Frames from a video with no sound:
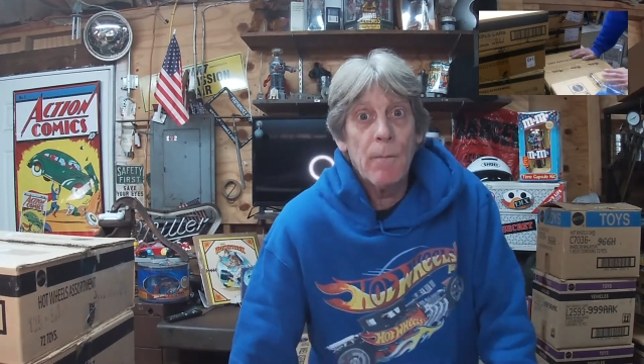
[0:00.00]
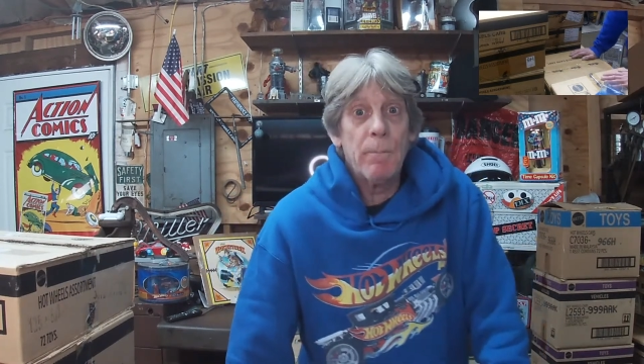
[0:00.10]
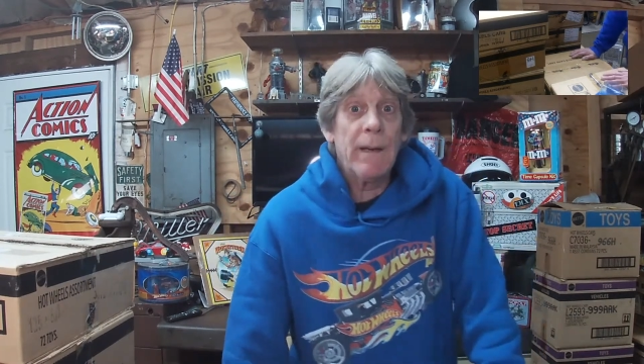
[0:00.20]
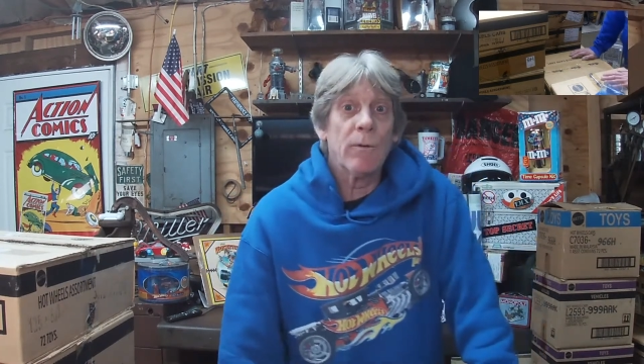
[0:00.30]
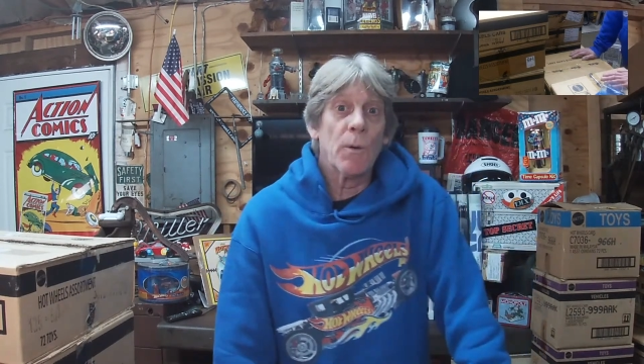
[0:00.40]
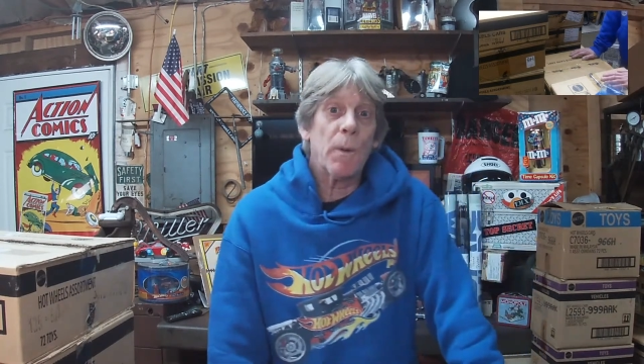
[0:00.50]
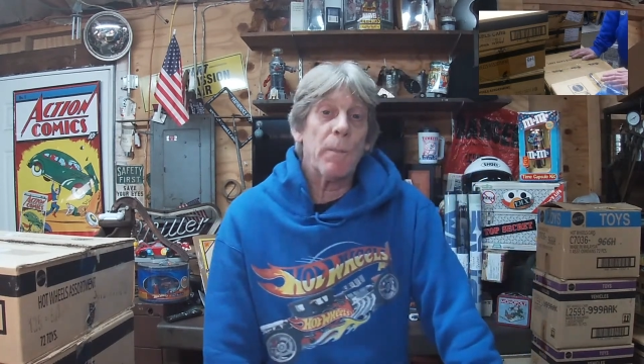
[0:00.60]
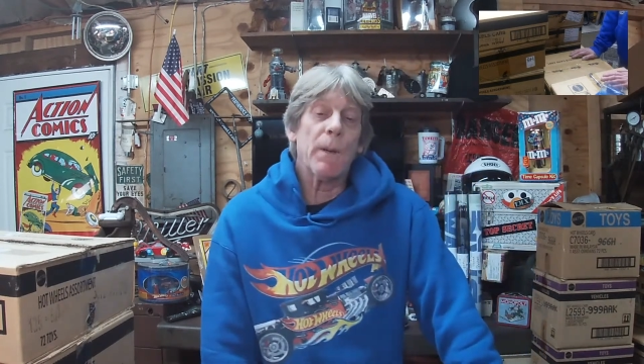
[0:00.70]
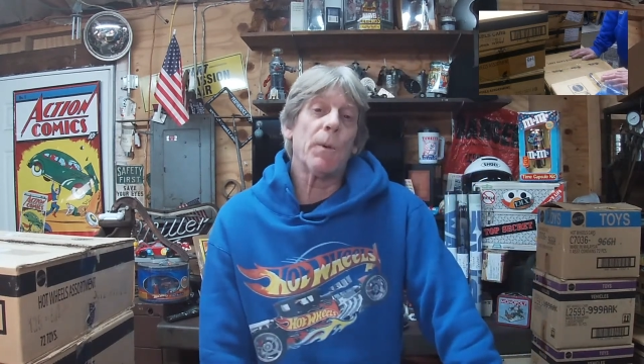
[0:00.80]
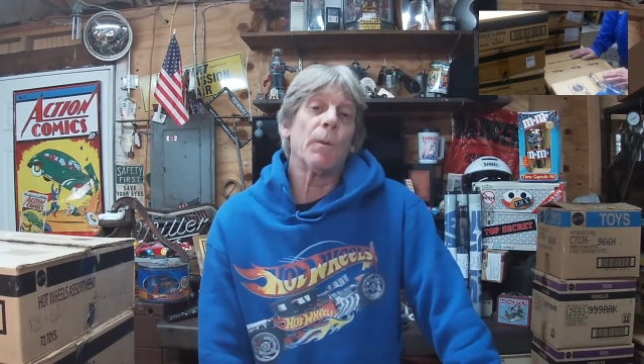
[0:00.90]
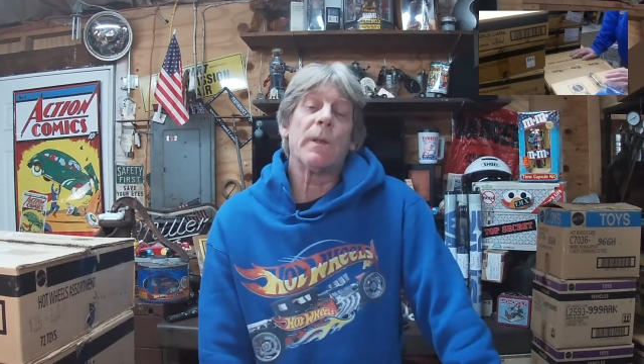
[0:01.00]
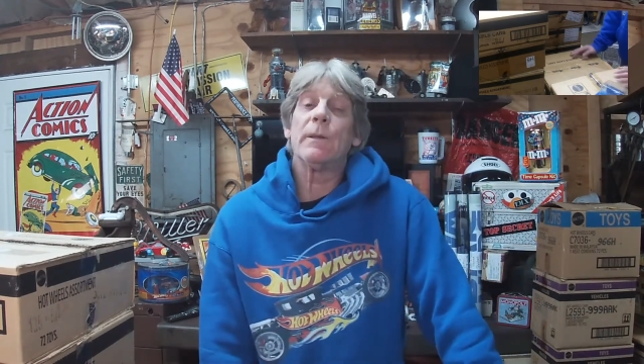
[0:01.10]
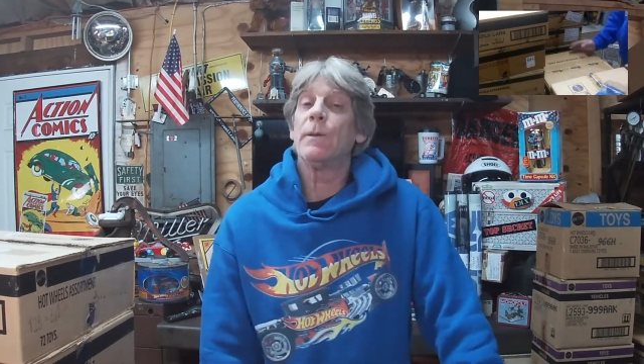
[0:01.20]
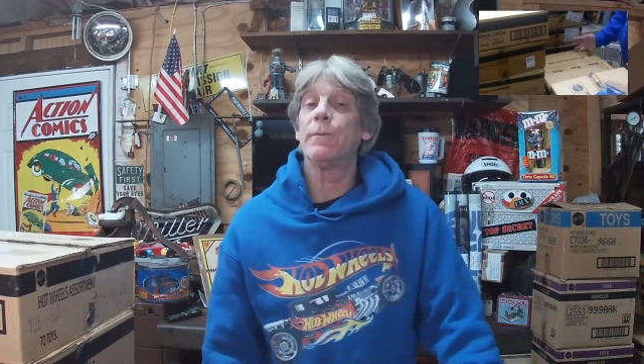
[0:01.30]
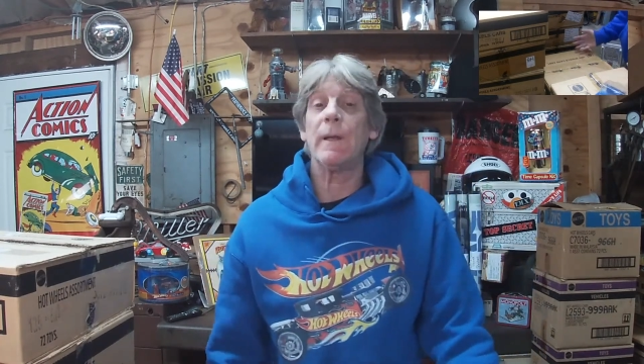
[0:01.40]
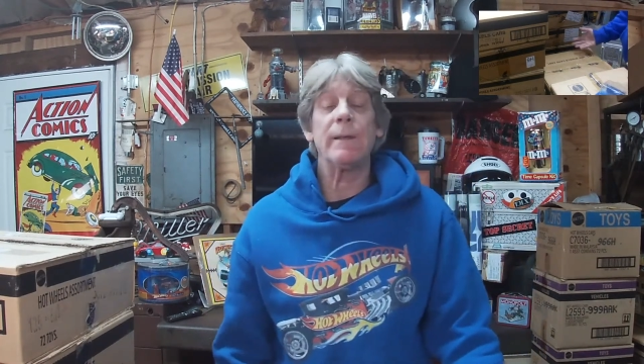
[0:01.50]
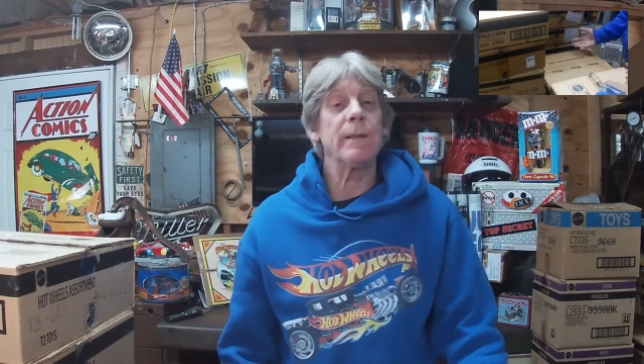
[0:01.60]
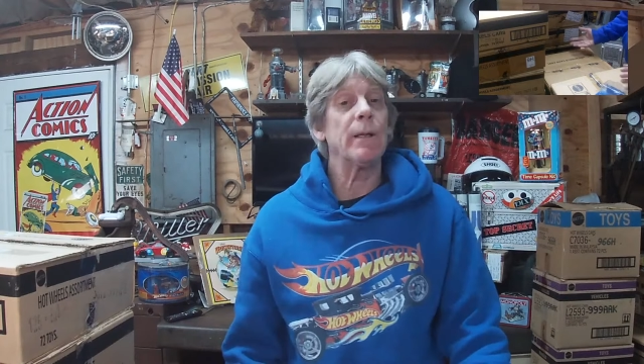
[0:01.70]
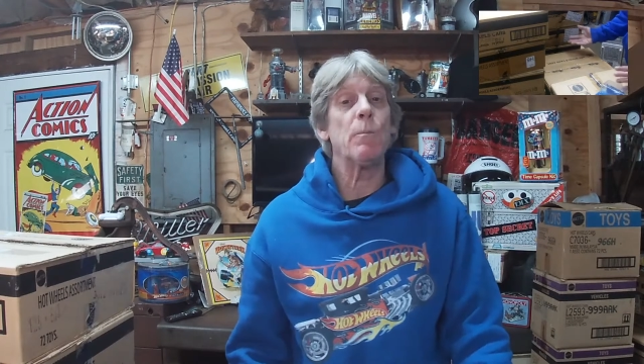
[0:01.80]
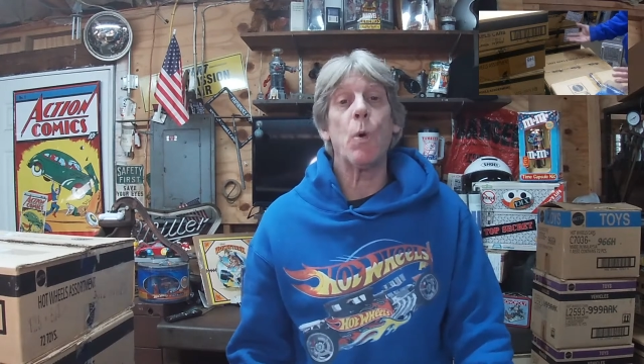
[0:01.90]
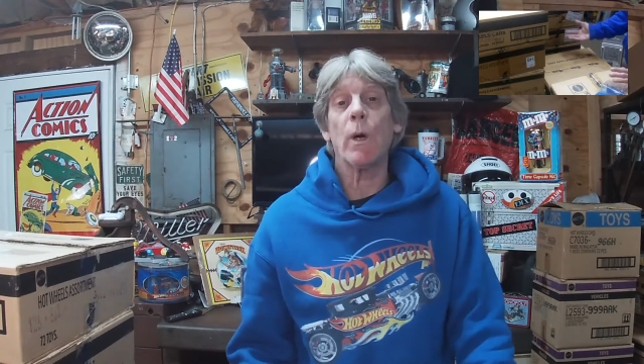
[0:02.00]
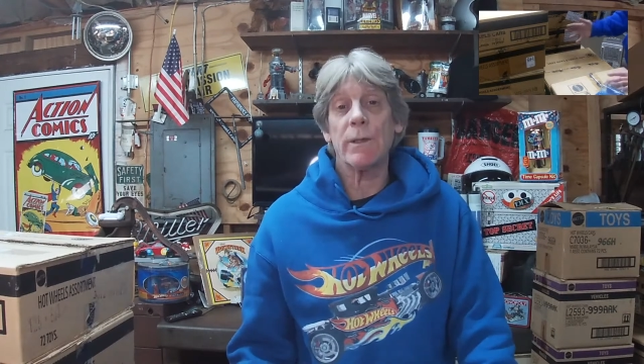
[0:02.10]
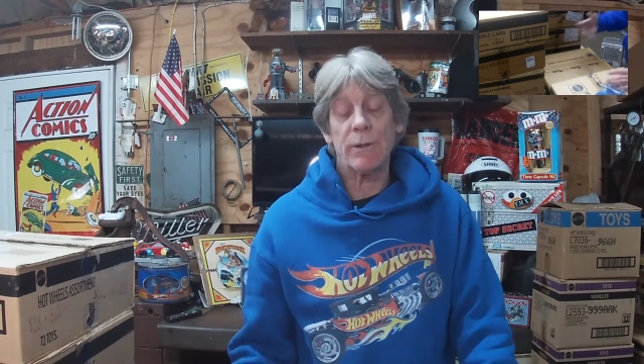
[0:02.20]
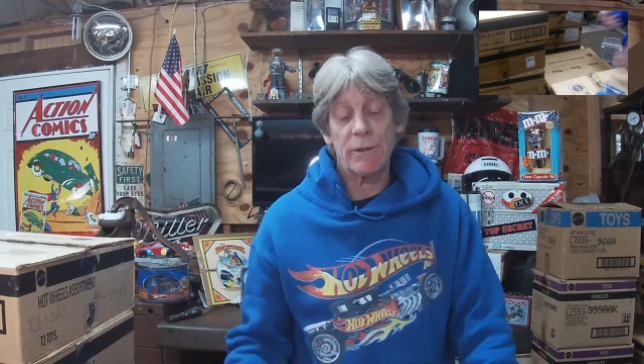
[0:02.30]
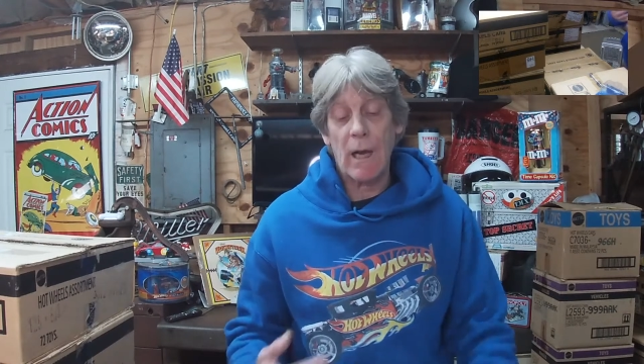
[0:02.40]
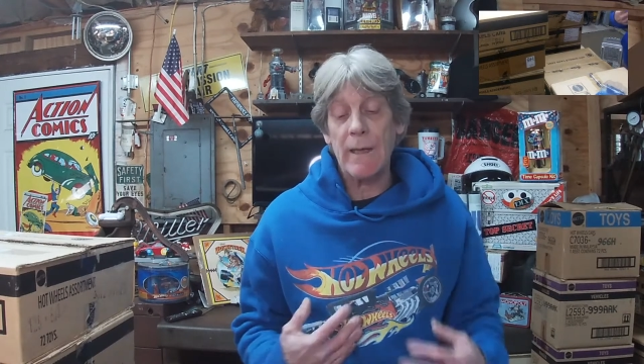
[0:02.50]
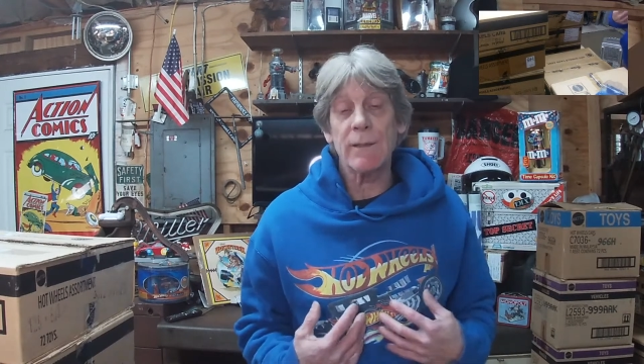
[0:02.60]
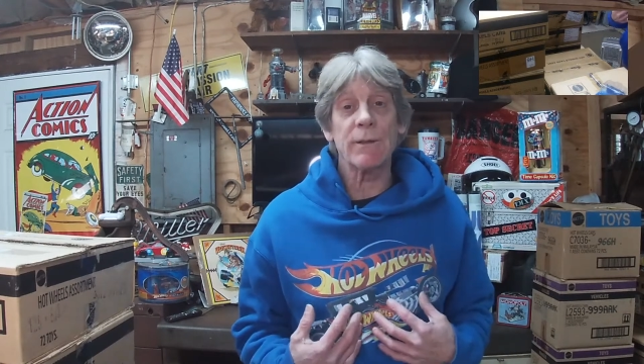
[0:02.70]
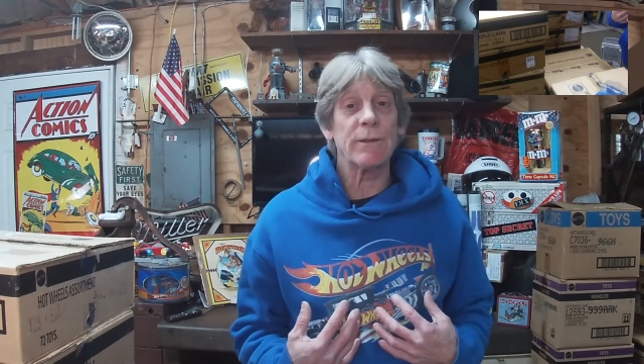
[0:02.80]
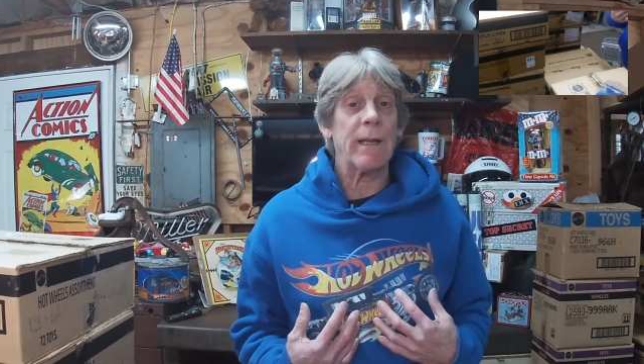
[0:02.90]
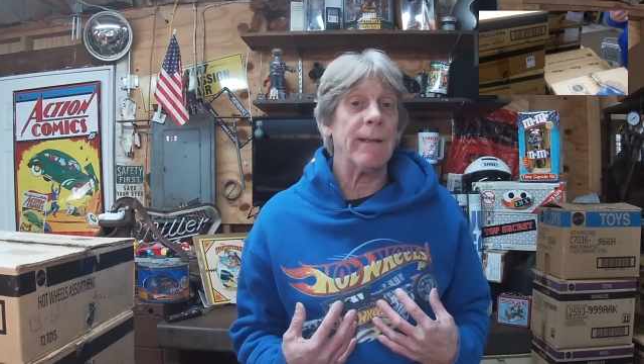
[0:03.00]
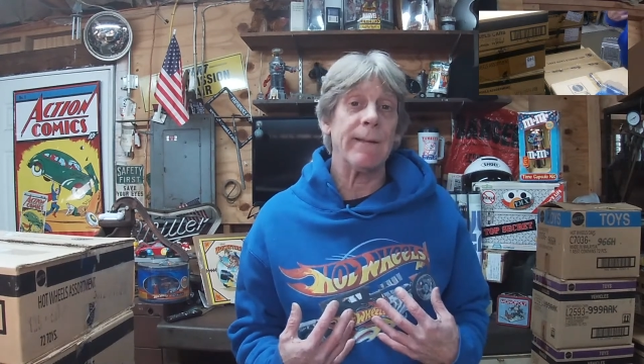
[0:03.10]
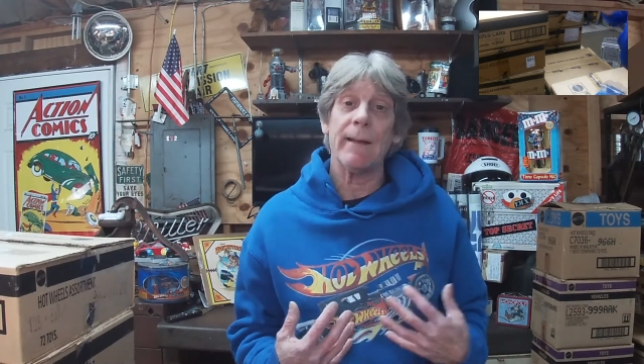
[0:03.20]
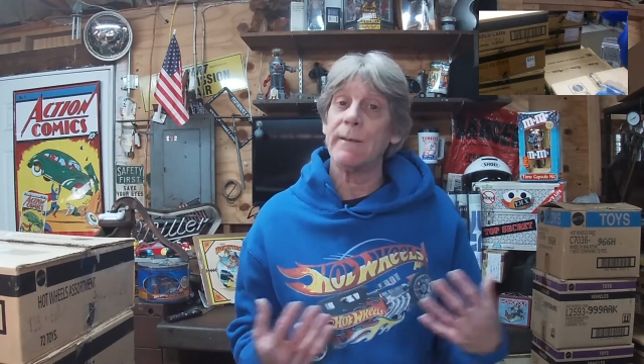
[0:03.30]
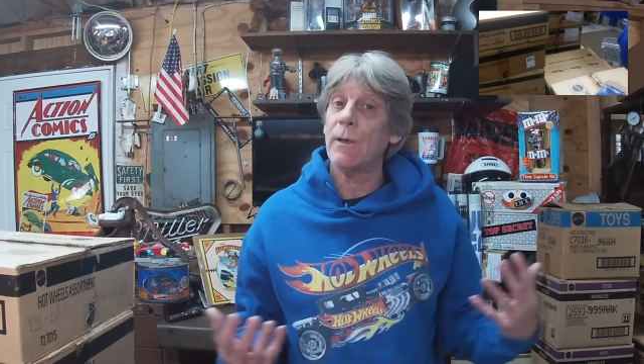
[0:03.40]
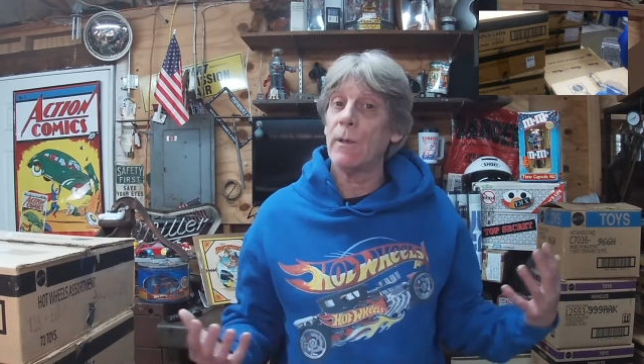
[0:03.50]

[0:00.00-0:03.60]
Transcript: big group of people. They're defending their mortgages. I understand that,